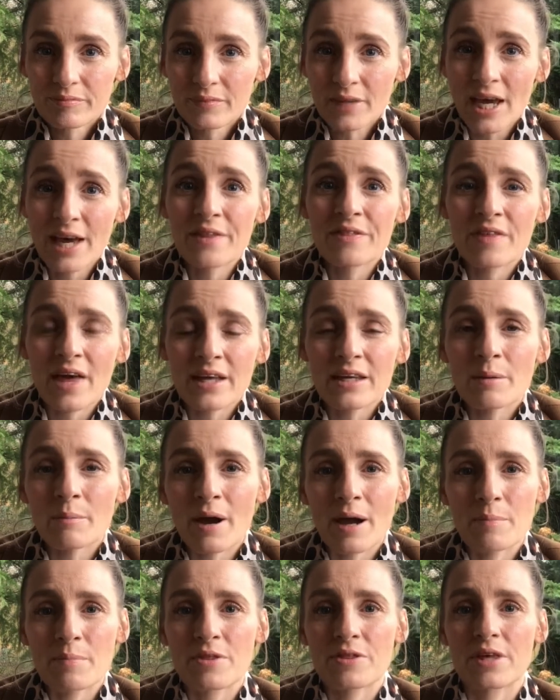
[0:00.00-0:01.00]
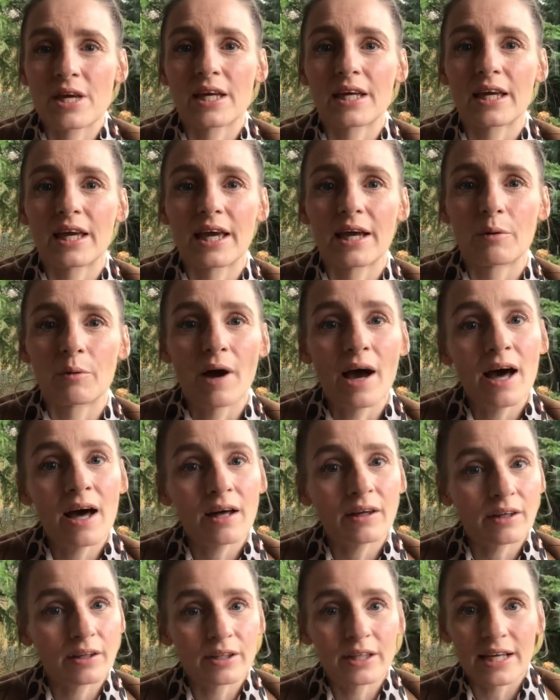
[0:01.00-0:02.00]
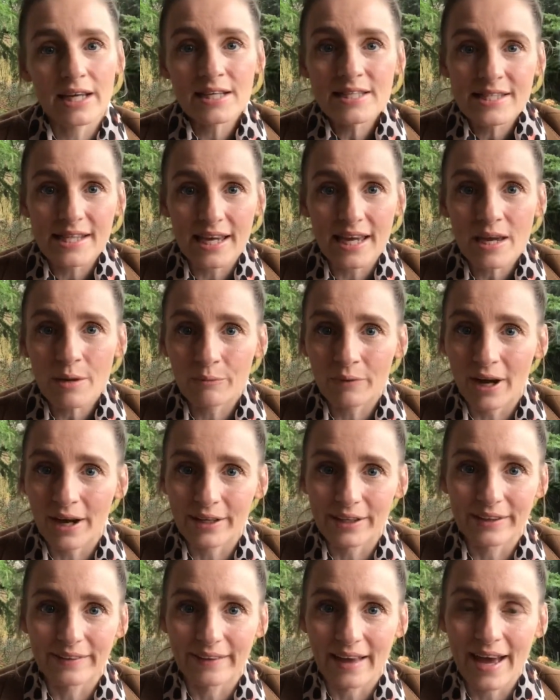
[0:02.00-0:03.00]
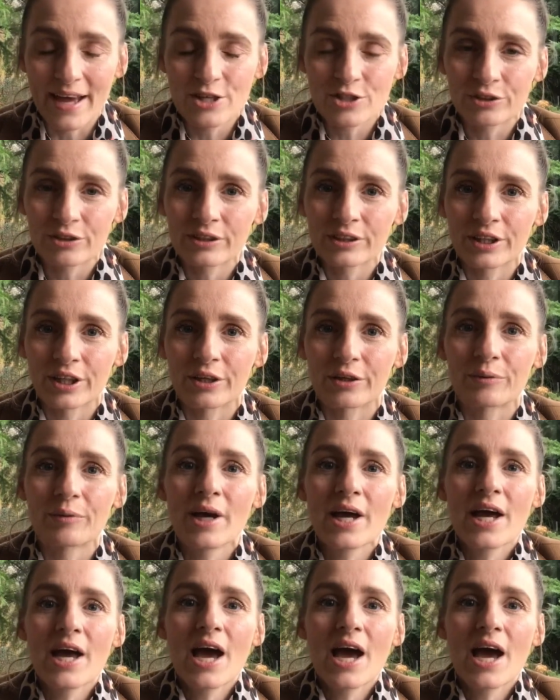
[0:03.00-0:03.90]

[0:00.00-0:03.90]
And then you might be thinking, well, you need to eat while you're there, don't you?